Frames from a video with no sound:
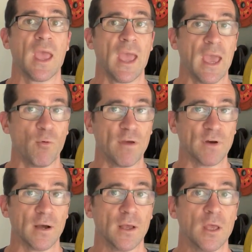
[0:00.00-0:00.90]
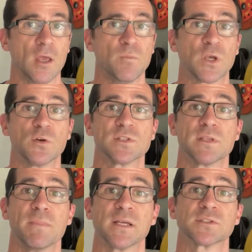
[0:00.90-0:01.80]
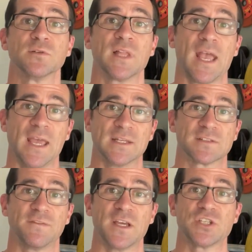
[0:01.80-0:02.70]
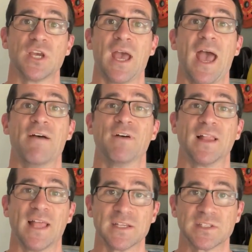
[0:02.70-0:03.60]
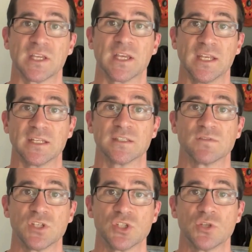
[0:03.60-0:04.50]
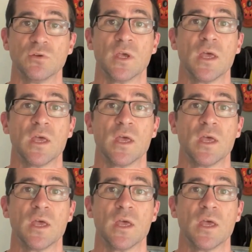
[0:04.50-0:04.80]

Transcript: However, because the muscle and its fascia have elastic connective tissue,